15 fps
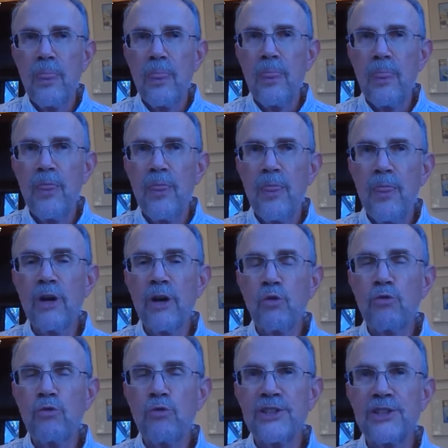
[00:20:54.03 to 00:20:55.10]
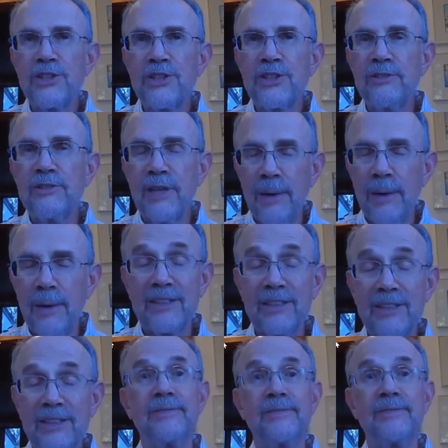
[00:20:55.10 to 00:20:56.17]
The real reason, I mean,
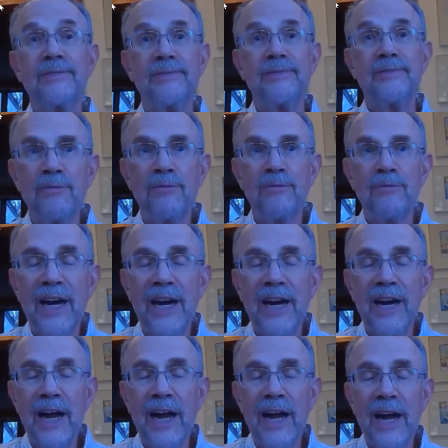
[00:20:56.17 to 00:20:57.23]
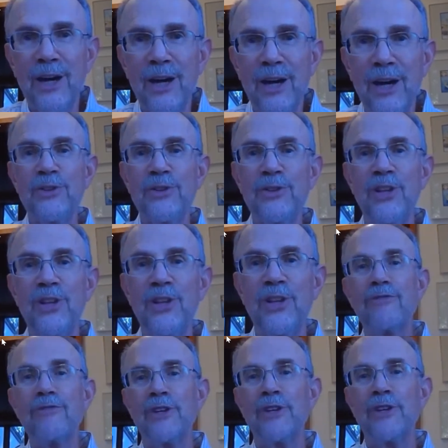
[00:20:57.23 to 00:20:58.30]
I'm very happy to tell you that I
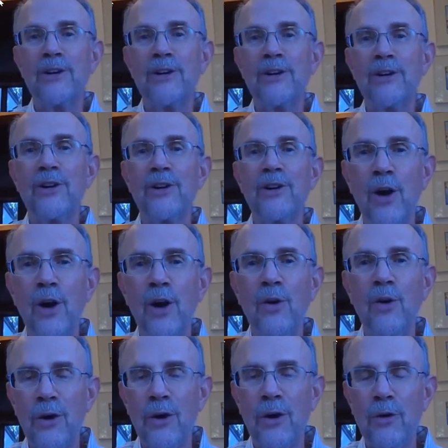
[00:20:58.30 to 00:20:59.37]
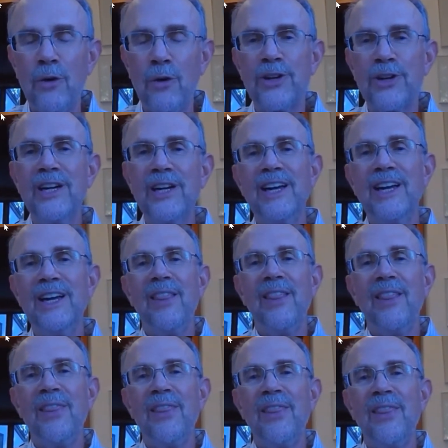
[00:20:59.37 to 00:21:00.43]
feel better and I know I'm healthier.
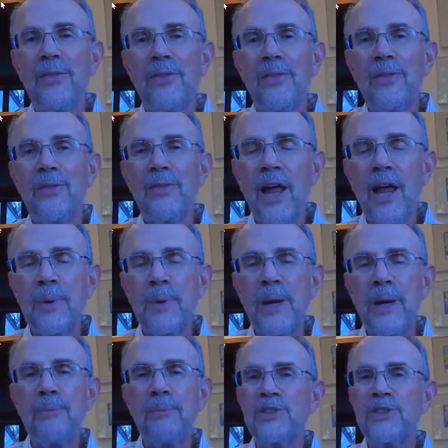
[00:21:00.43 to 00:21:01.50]
A lot of people